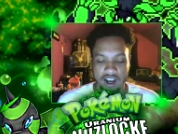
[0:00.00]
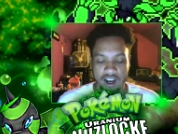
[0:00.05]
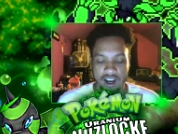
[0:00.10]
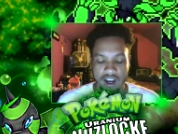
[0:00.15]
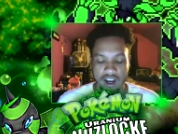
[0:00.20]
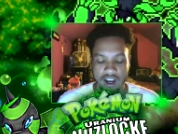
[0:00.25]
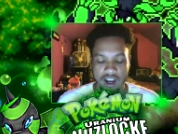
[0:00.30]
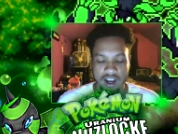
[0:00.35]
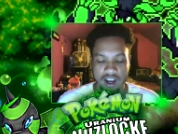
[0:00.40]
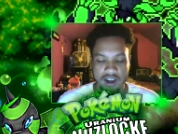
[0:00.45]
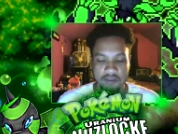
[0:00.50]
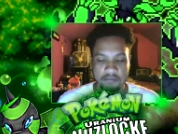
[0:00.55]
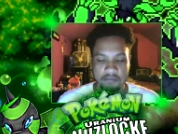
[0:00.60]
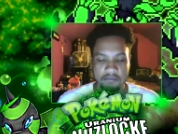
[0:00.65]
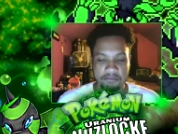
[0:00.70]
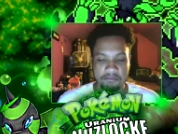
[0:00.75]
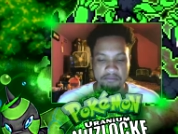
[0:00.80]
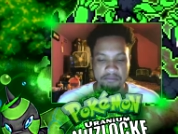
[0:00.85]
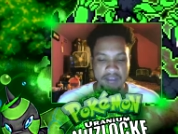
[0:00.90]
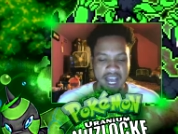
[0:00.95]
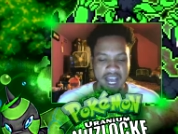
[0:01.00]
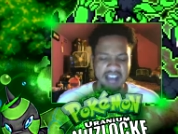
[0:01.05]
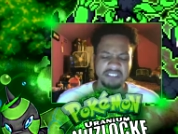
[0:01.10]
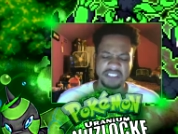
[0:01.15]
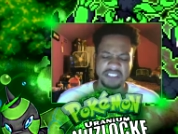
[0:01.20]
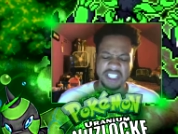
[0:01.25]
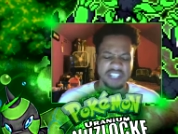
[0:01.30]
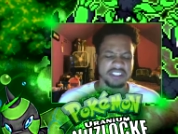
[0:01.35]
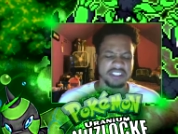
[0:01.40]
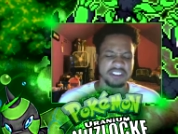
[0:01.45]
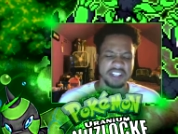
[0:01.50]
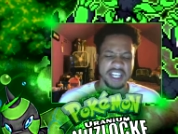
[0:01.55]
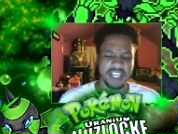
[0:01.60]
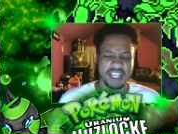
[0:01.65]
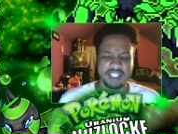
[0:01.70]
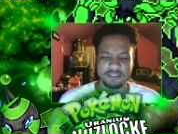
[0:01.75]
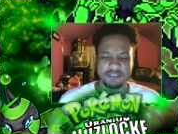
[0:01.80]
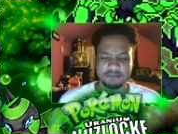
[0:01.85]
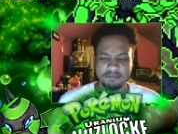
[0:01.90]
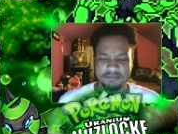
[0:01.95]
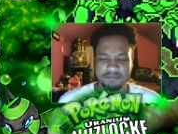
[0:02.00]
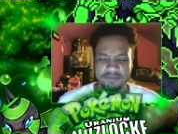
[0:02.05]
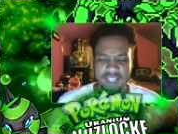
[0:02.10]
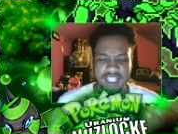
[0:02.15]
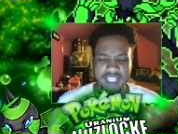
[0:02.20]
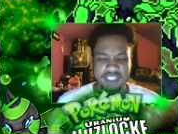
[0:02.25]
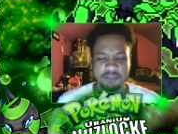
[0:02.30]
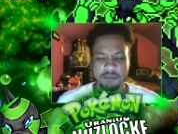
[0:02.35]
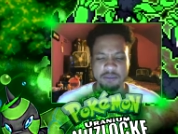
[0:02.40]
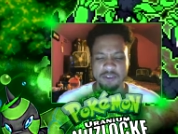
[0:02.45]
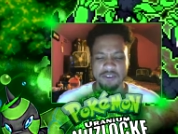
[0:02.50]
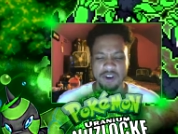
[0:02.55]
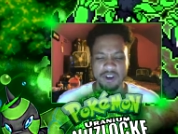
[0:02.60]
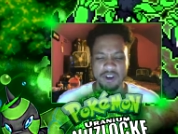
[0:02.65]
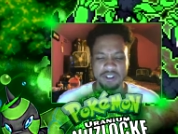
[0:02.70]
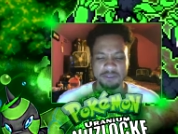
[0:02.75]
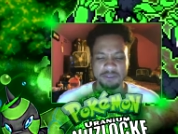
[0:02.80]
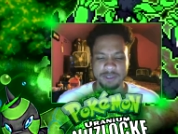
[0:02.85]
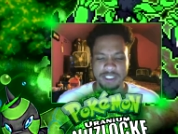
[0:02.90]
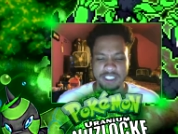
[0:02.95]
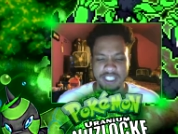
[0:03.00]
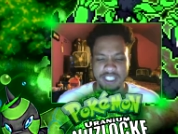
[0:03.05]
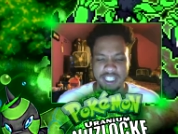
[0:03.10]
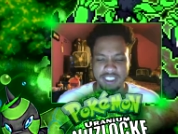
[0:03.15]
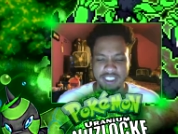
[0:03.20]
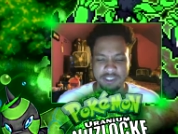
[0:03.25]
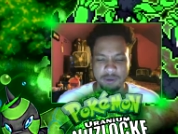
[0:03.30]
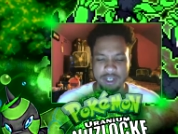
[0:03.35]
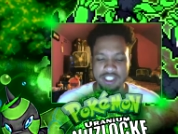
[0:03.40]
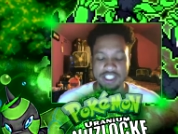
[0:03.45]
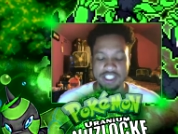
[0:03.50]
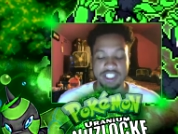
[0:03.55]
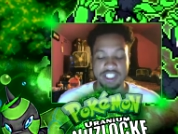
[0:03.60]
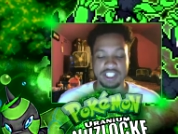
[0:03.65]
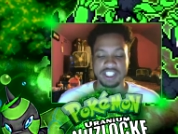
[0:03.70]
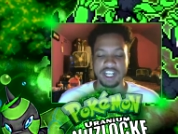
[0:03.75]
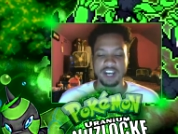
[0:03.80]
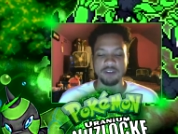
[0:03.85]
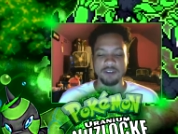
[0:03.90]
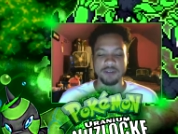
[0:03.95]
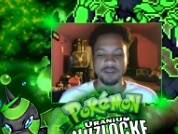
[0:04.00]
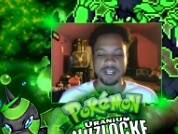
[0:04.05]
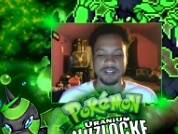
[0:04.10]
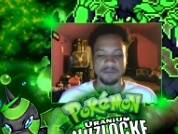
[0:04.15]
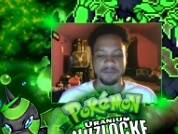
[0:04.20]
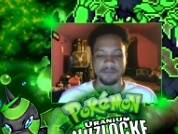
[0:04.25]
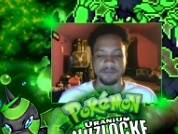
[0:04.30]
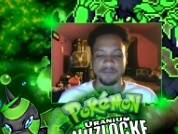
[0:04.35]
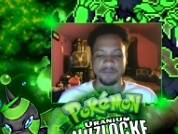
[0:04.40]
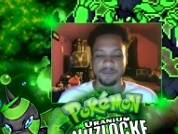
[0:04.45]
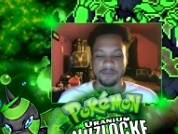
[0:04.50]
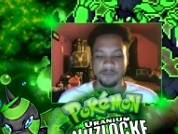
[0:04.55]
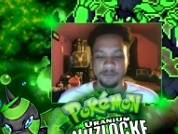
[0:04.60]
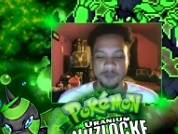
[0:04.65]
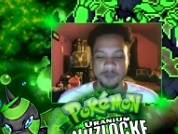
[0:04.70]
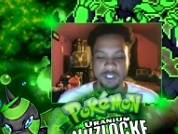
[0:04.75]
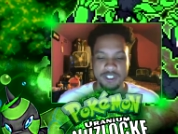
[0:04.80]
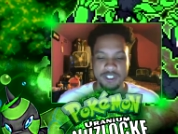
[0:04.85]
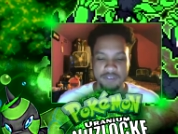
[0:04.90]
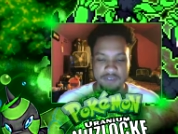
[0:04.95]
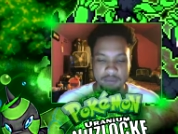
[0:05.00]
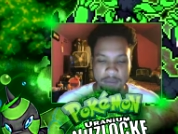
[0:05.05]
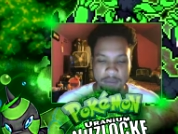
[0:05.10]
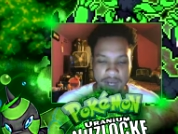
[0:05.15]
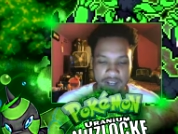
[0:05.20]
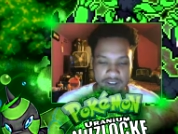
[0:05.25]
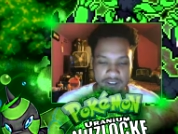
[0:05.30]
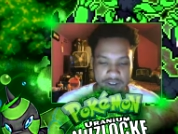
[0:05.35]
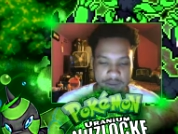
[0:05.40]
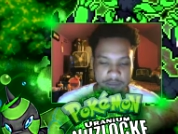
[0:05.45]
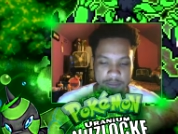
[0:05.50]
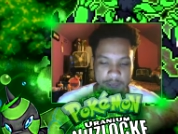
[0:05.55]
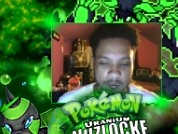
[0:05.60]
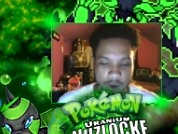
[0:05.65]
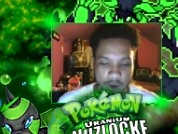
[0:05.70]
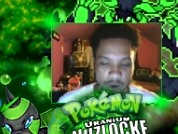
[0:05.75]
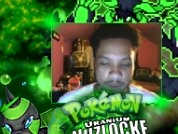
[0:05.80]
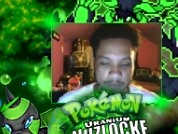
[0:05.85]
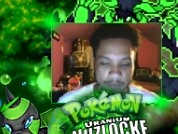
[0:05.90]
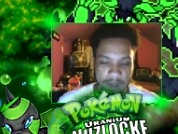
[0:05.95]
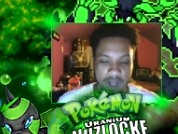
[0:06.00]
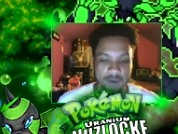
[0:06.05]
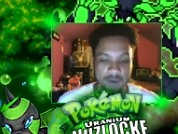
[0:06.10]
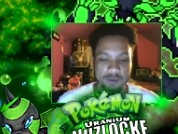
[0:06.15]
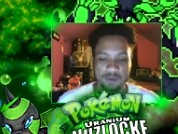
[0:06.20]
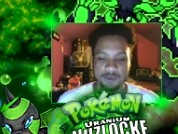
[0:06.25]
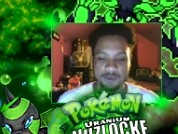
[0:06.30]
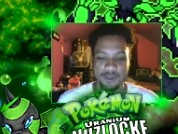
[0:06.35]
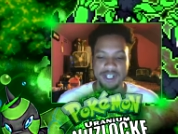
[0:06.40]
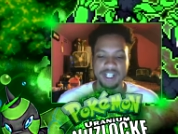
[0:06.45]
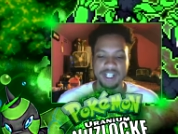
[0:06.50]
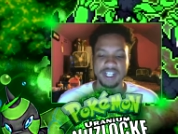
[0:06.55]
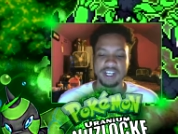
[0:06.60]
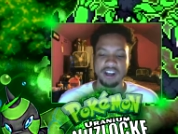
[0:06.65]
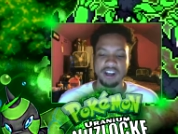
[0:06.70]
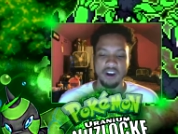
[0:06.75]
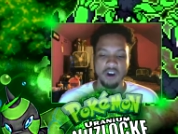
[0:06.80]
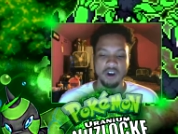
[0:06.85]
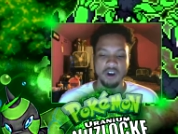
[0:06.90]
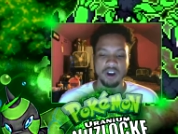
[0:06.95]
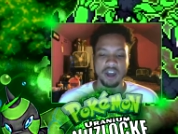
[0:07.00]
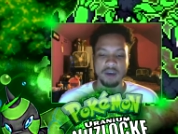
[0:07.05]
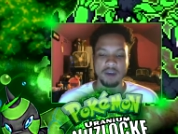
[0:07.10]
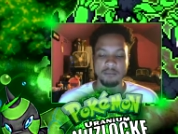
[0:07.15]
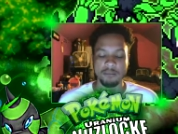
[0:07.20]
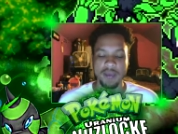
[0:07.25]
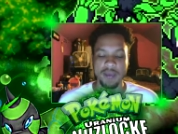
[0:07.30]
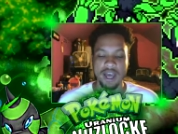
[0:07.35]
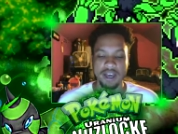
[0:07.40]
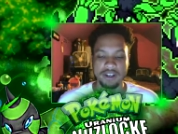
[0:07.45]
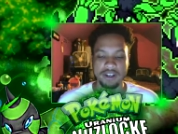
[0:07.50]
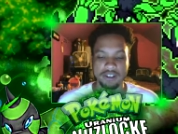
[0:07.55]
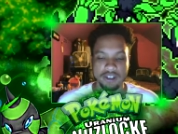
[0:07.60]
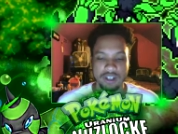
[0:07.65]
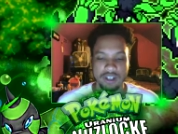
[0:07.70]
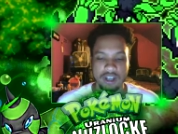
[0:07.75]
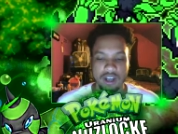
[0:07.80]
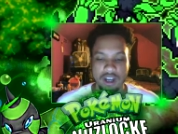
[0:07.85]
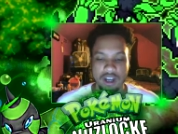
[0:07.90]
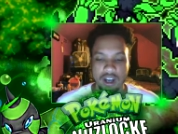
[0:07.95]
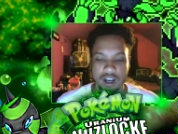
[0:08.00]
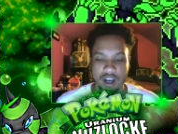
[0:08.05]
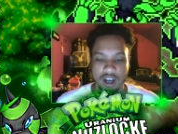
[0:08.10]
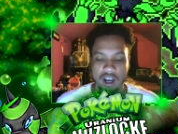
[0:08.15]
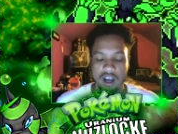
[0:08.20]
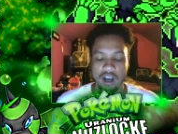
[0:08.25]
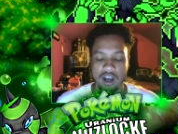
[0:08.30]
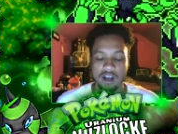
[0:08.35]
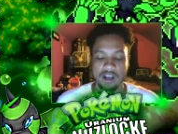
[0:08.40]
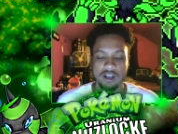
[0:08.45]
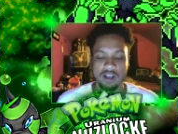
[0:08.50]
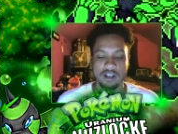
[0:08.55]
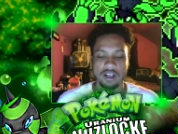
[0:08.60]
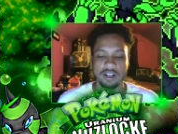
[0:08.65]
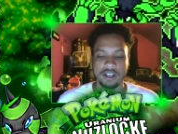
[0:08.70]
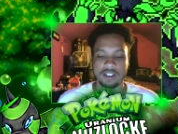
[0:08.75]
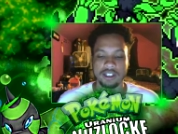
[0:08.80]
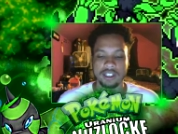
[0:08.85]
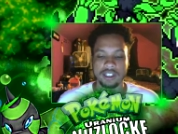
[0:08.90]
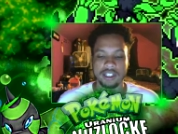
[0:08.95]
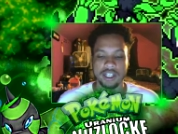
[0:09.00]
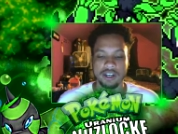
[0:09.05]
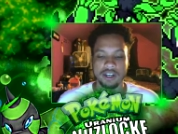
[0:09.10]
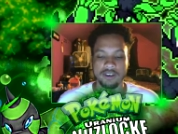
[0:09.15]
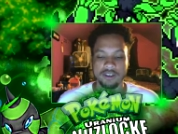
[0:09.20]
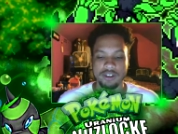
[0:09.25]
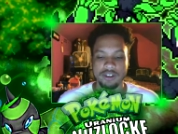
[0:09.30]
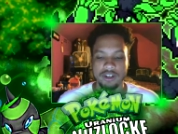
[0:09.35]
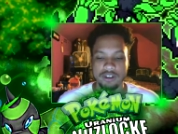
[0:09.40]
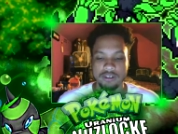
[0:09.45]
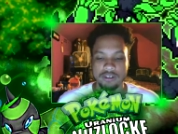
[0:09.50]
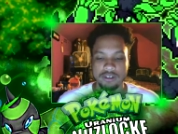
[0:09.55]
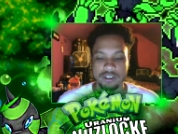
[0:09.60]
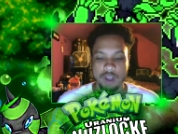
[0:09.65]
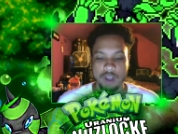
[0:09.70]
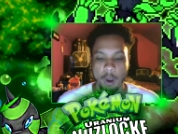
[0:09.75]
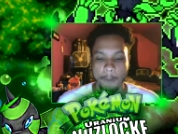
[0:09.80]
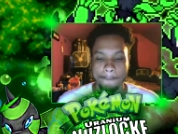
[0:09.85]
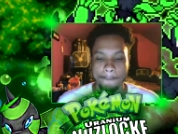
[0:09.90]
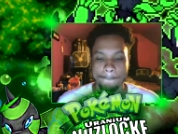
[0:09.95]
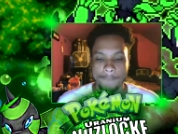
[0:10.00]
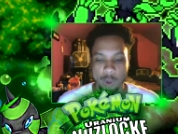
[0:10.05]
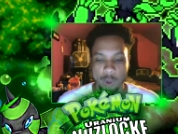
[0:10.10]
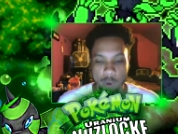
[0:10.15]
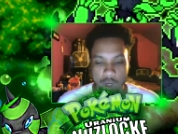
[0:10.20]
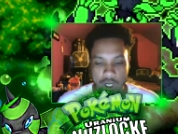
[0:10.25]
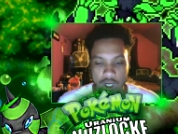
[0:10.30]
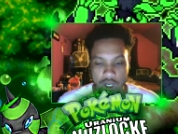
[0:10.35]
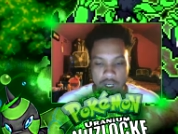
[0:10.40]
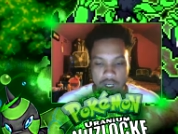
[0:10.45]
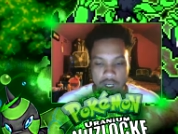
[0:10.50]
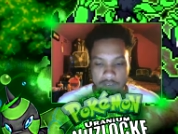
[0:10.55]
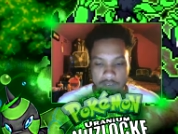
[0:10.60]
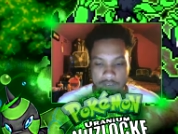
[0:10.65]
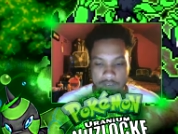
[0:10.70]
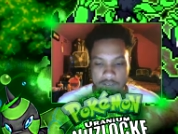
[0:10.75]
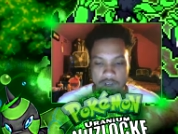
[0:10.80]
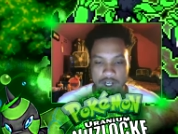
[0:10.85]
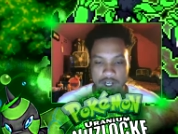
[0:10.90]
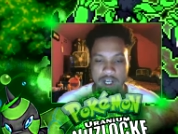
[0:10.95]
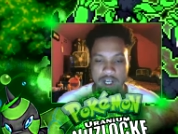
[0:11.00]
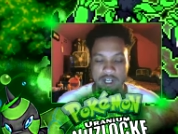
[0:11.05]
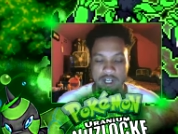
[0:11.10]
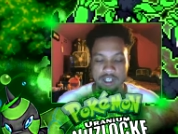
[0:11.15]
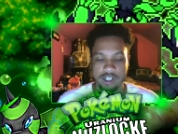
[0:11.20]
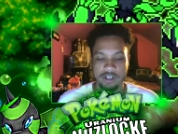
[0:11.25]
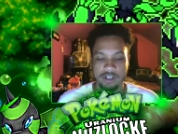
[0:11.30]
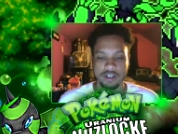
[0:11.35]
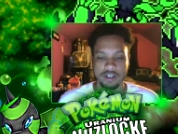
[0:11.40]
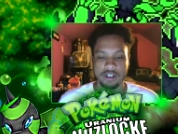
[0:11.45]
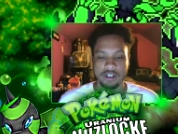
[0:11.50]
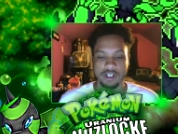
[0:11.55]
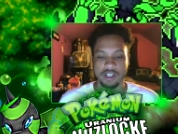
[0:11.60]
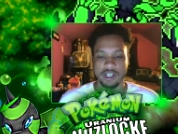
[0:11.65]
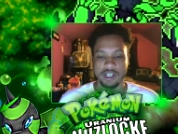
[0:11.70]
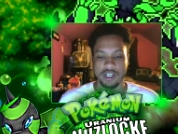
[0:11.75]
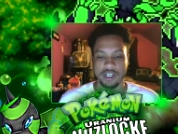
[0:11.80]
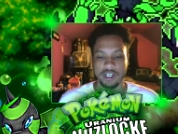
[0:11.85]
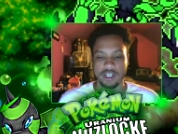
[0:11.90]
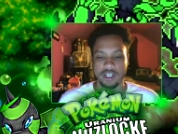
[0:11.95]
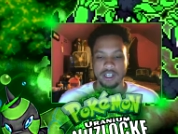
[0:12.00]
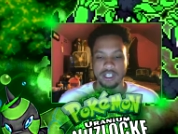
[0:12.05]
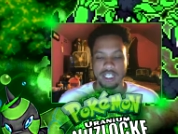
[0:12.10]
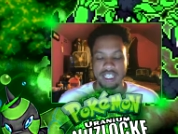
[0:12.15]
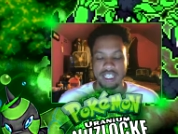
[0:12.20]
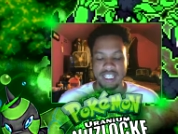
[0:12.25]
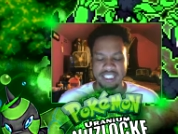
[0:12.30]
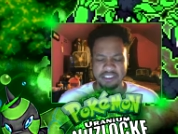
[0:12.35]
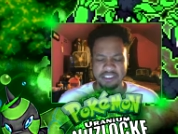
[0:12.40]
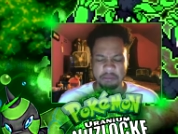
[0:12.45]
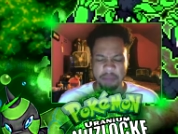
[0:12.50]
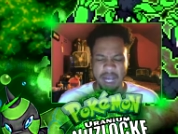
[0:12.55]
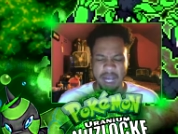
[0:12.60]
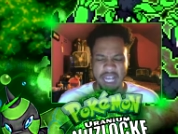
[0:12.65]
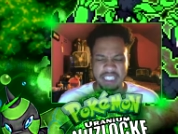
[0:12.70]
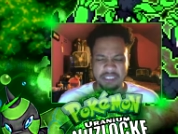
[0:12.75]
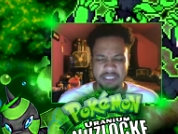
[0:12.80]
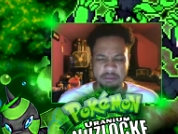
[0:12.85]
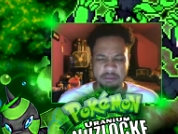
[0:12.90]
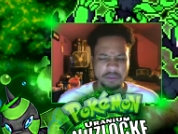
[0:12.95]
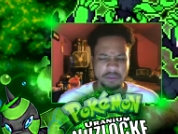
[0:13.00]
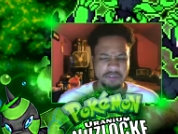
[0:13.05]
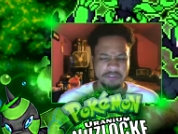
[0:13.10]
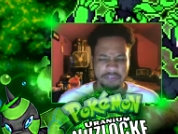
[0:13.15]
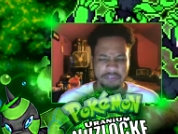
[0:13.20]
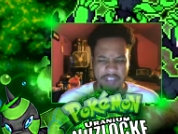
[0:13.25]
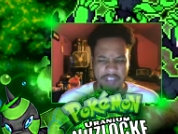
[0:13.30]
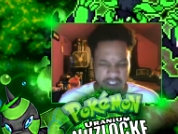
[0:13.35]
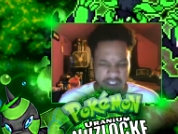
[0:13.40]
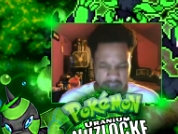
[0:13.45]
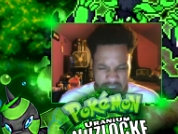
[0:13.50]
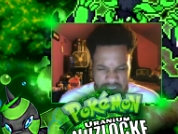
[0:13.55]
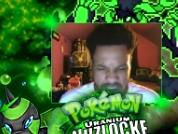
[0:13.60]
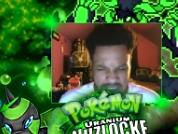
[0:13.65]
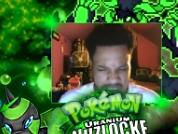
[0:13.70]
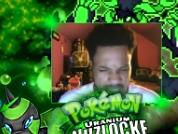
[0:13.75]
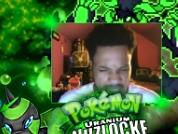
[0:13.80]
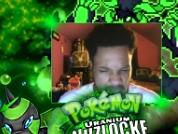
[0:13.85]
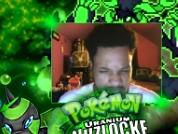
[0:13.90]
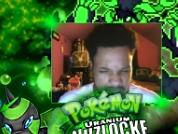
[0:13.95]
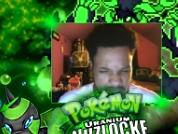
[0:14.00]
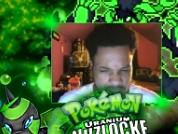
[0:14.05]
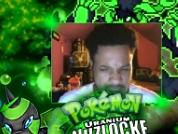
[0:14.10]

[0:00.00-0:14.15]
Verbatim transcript: Um, I'll tell you later. Let's move on with the next question, shall we? Which of the following Pokemon will win an all-out battle? Uh, Gyarados, boy, fuck out of here. Is it possible to fail this test?